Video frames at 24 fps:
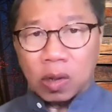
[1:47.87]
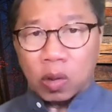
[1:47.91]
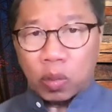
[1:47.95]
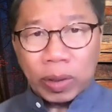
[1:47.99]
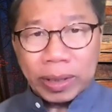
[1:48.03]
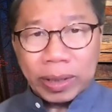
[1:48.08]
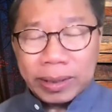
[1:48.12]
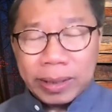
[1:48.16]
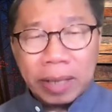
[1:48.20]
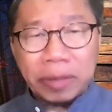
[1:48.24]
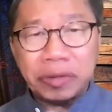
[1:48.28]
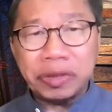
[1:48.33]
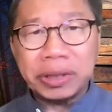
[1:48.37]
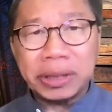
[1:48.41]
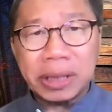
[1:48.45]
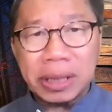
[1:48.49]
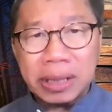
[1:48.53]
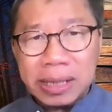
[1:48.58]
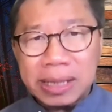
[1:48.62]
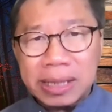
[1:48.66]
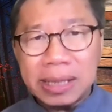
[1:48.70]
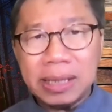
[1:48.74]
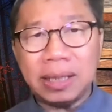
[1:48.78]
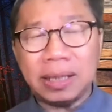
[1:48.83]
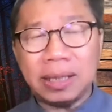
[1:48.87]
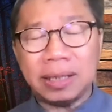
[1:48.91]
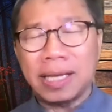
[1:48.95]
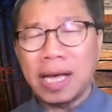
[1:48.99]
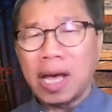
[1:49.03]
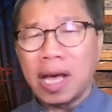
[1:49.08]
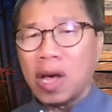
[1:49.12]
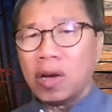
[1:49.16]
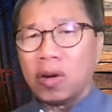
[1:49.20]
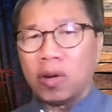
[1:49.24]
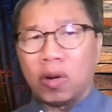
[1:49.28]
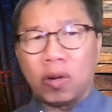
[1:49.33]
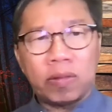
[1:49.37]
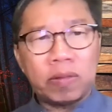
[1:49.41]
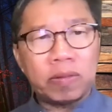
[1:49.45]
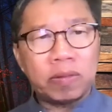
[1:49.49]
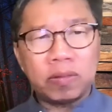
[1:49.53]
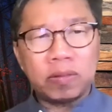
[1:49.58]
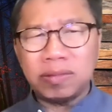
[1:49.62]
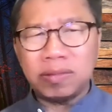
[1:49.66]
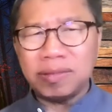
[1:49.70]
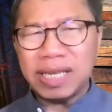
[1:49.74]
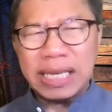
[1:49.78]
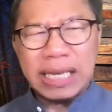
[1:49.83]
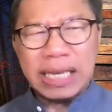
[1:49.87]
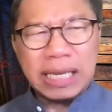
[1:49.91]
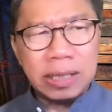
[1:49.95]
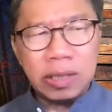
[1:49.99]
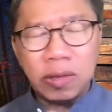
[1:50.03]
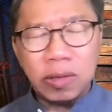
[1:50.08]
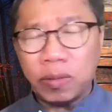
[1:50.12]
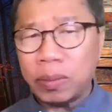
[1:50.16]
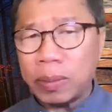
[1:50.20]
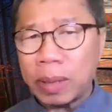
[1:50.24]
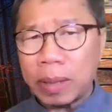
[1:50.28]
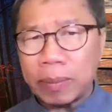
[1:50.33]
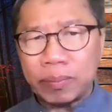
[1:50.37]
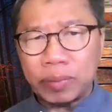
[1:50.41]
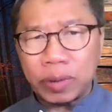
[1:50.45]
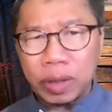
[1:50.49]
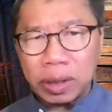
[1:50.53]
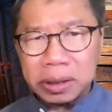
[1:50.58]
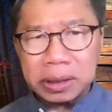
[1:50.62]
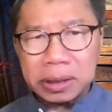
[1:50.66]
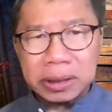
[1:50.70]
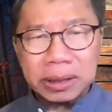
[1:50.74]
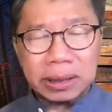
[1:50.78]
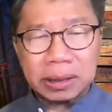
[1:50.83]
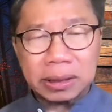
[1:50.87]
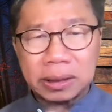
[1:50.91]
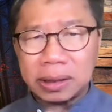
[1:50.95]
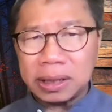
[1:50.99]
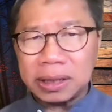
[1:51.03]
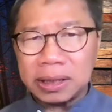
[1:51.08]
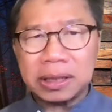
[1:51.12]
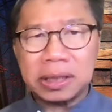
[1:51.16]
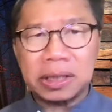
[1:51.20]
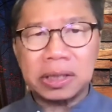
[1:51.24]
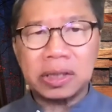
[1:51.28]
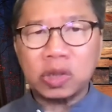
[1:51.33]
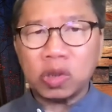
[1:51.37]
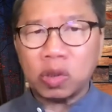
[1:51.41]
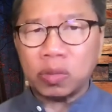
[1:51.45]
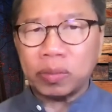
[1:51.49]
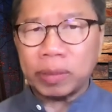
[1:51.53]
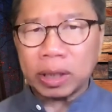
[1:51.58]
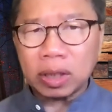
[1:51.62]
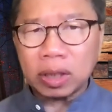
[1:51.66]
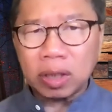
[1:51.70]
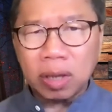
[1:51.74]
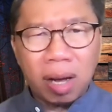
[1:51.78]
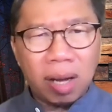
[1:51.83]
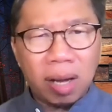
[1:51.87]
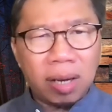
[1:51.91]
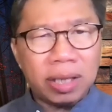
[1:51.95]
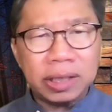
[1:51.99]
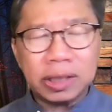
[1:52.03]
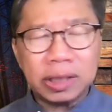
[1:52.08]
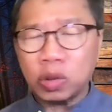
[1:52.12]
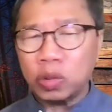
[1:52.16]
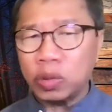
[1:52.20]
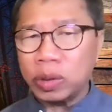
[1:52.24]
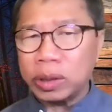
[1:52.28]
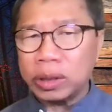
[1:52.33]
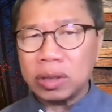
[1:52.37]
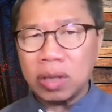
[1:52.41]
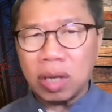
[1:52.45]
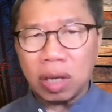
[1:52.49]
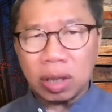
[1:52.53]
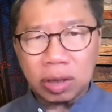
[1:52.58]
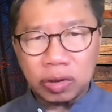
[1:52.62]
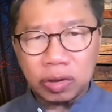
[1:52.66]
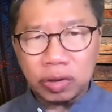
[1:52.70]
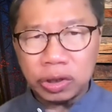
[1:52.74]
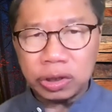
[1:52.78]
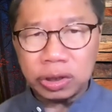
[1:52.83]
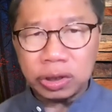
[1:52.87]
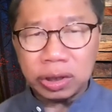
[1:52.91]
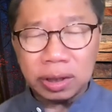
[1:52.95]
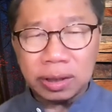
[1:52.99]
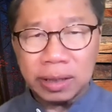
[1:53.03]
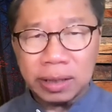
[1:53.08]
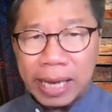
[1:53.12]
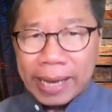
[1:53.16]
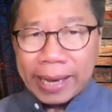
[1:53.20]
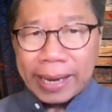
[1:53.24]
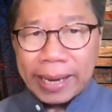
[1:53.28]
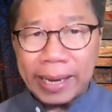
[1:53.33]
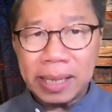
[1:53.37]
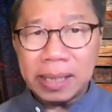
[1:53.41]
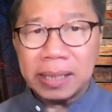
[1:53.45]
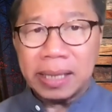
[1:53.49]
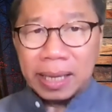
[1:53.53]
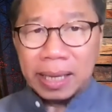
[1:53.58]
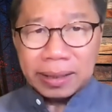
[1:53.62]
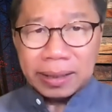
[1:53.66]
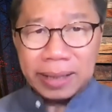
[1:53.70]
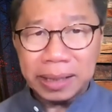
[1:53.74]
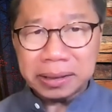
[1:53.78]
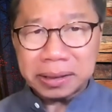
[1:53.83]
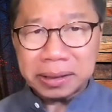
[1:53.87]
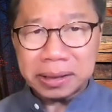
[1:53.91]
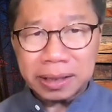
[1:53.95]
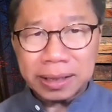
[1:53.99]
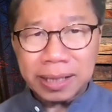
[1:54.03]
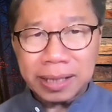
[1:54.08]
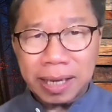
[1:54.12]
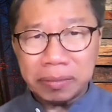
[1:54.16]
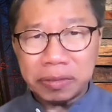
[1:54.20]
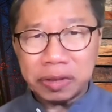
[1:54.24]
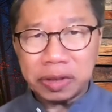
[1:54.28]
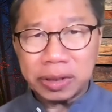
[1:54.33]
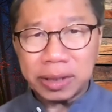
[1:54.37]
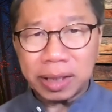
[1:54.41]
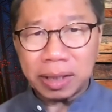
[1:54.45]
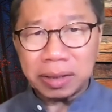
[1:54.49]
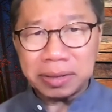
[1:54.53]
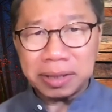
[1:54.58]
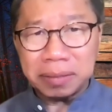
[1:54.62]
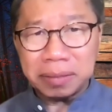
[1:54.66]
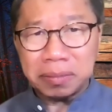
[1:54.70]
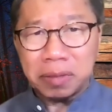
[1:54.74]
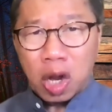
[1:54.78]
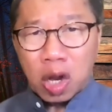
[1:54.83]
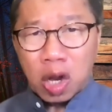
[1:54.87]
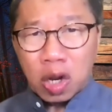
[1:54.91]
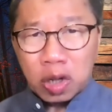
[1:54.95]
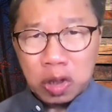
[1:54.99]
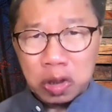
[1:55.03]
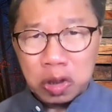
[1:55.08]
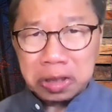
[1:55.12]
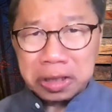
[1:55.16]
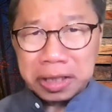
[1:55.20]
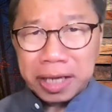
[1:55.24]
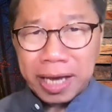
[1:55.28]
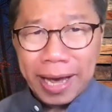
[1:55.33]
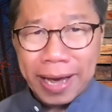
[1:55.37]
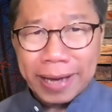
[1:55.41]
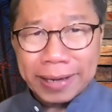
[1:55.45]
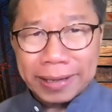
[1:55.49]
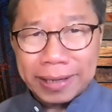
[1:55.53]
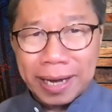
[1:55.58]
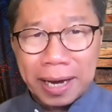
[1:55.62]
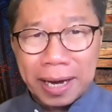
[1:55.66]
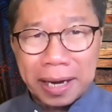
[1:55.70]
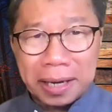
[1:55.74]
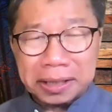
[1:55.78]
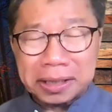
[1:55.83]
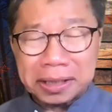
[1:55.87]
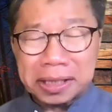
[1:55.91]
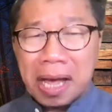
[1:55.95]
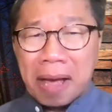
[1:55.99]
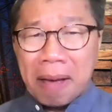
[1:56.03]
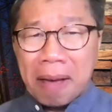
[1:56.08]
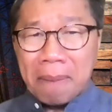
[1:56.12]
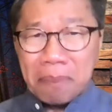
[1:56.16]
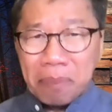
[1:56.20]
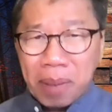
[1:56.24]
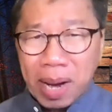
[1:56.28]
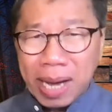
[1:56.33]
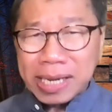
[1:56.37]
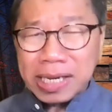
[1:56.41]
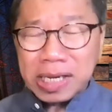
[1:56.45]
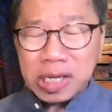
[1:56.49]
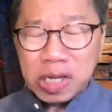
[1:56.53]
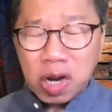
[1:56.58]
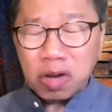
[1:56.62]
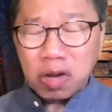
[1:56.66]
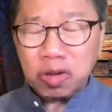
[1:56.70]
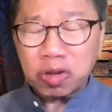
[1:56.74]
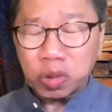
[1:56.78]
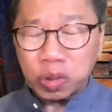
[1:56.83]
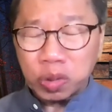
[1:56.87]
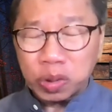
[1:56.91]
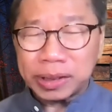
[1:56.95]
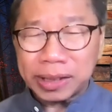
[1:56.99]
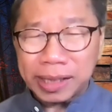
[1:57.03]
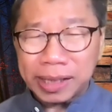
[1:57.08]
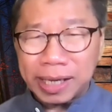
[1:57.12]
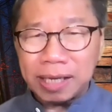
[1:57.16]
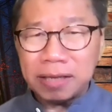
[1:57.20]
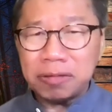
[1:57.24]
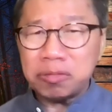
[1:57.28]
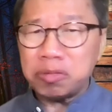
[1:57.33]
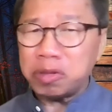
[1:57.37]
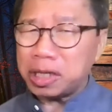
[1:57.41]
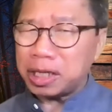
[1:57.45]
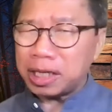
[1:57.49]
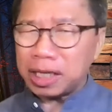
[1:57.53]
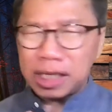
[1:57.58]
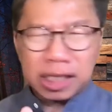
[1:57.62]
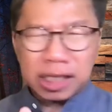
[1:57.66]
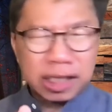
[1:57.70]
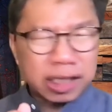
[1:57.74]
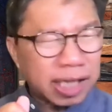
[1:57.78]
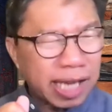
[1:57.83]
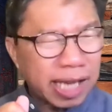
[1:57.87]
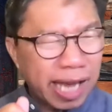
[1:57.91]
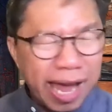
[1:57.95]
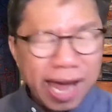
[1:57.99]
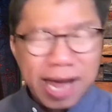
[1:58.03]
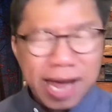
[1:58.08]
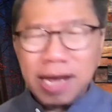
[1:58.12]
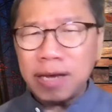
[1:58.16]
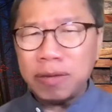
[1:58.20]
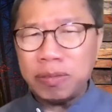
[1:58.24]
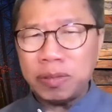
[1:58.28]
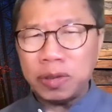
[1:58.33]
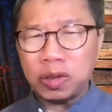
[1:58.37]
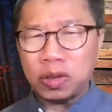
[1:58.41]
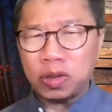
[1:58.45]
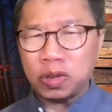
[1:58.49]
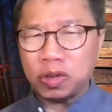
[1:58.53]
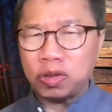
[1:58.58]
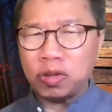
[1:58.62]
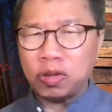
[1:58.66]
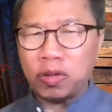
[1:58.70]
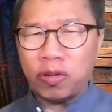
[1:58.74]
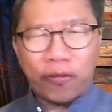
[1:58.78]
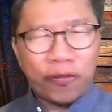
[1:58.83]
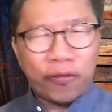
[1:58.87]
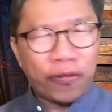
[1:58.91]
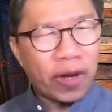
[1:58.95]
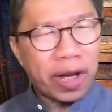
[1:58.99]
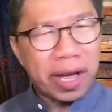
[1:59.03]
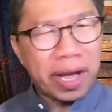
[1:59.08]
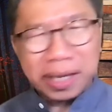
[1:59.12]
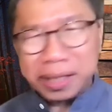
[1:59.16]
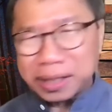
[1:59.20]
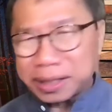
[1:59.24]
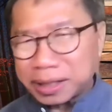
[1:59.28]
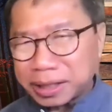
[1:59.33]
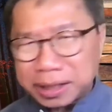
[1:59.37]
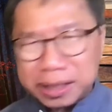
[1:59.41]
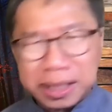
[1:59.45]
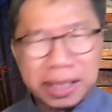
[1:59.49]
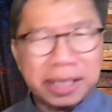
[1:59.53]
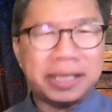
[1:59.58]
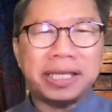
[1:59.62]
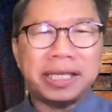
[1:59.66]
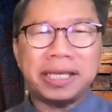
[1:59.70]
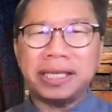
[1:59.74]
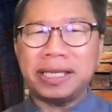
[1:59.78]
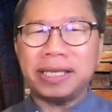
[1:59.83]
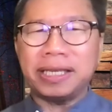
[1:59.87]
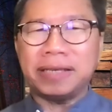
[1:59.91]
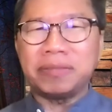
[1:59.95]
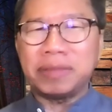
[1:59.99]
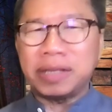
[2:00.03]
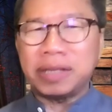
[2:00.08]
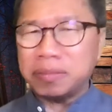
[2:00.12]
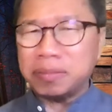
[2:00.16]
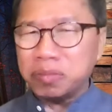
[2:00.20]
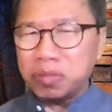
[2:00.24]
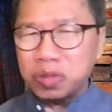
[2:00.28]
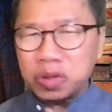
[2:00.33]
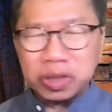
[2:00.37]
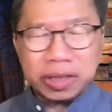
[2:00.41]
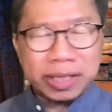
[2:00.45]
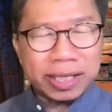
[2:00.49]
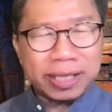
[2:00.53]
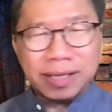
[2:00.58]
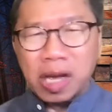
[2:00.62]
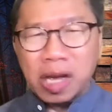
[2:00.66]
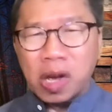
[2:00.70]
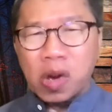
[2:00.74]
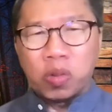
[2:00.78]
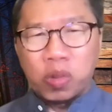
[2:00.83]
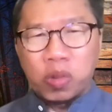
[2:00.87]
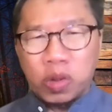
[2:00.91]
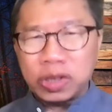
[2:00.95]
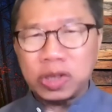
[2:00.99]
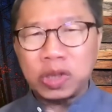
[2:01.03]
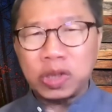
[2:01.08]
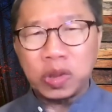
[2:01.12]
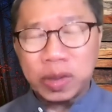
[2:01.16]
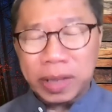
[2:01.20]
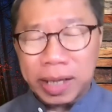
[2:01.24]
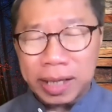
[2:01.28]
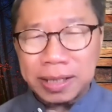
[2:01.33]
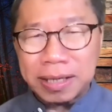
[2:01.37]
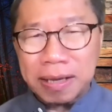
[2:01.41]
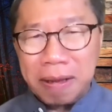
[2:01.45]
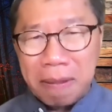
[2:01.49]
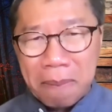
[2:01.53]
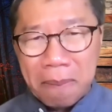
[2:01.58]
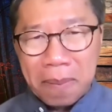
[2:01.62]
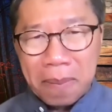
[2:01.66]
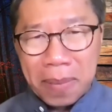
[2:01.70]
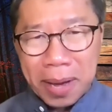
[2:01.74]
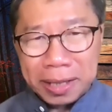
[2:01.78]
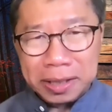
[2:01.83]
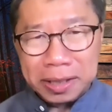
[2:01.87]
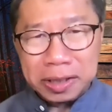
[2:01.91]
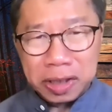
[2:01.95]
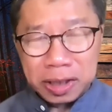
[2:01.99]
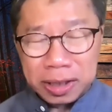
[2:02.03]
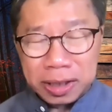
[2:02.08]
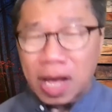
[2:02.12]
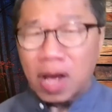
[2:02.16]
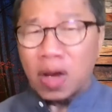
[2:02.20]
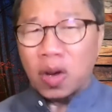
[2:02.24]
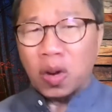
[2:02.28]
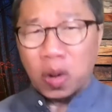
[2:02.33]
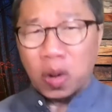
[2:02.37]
When there is a need of any of my brothers and sisters or my colleagues who are not Christian, hey, that's the time to tell them, look at us. My God who is in me is able to do far exceedingly more than what you can imagine.